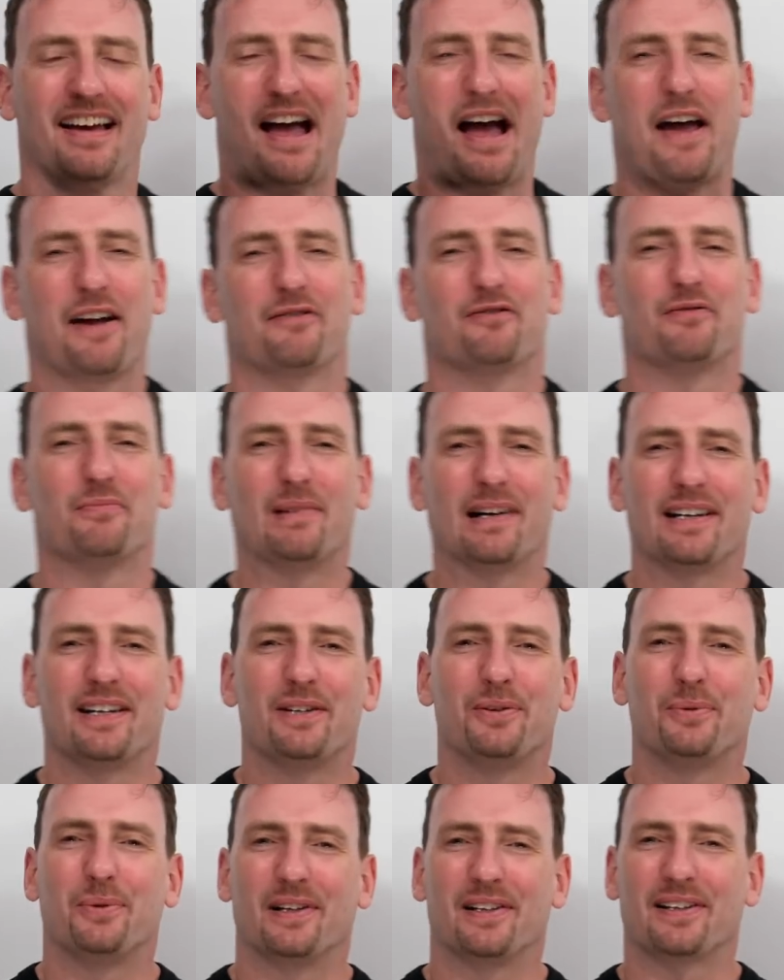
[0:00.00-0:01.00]
Hi
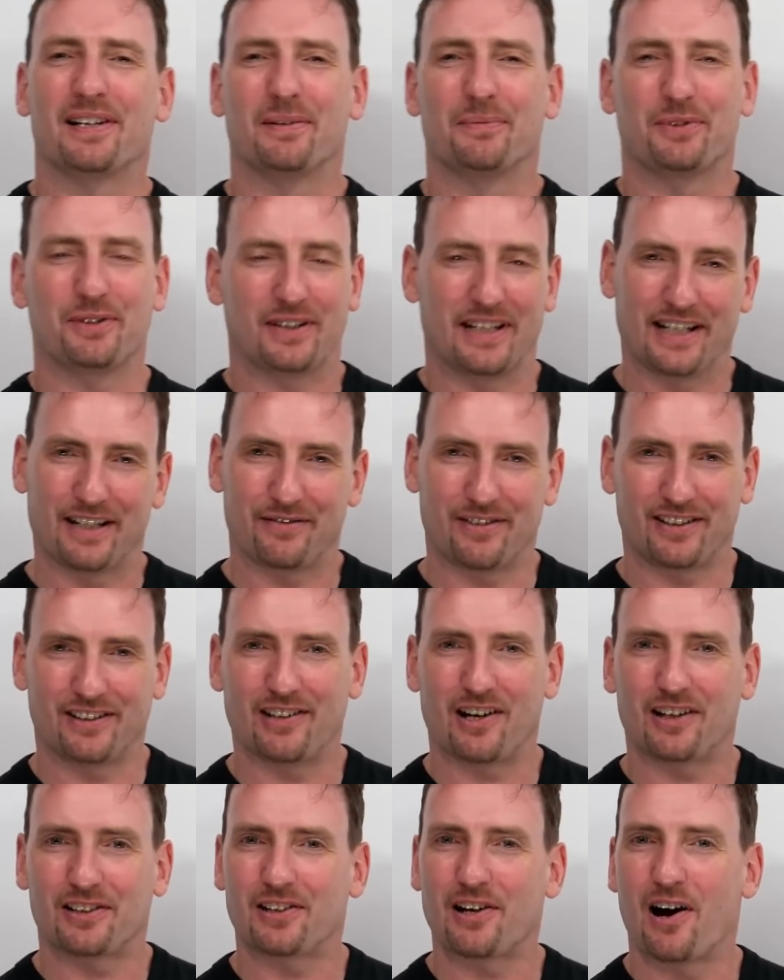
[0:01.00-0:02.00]
everybody, welcome to
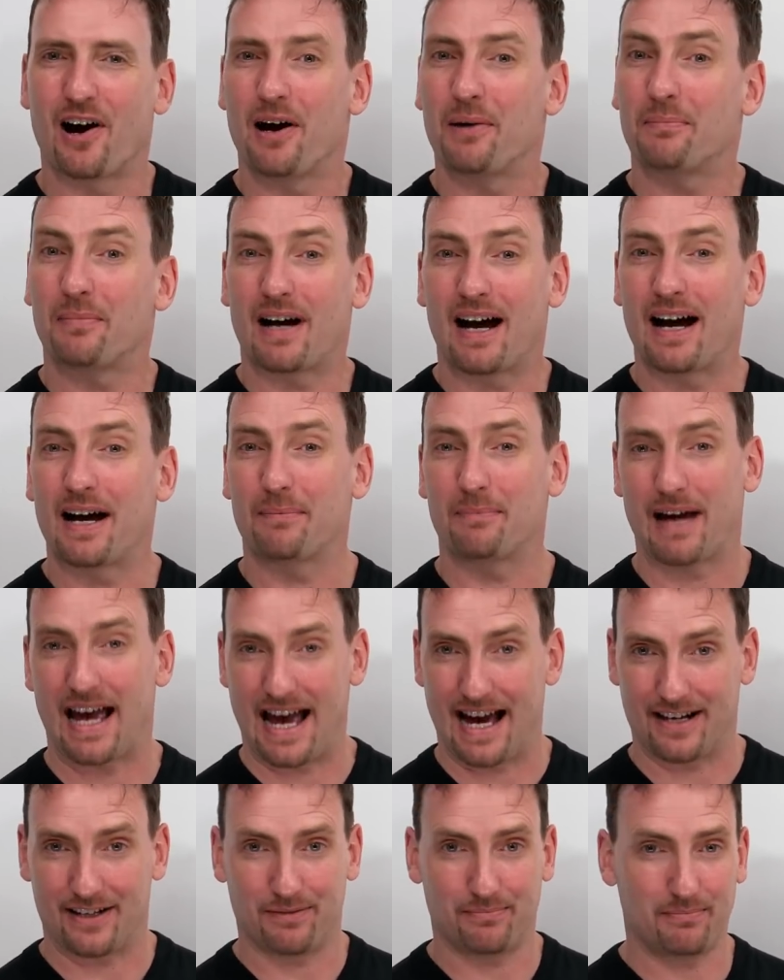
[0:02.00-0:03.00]
engVid.com. I'm
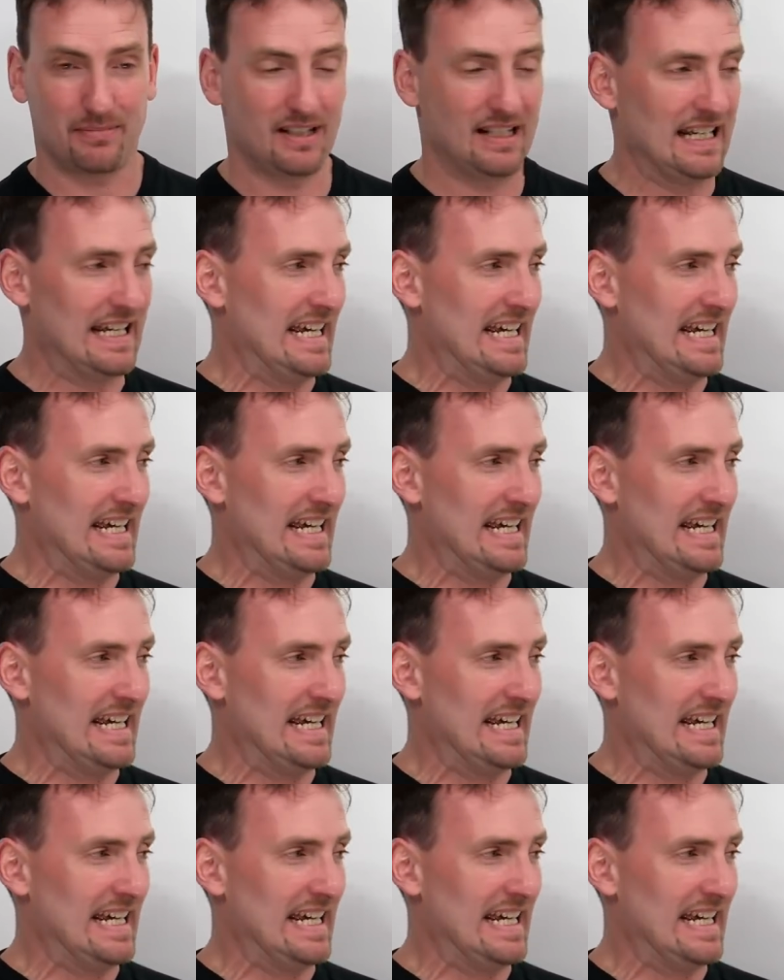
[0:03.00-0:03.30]
Adam.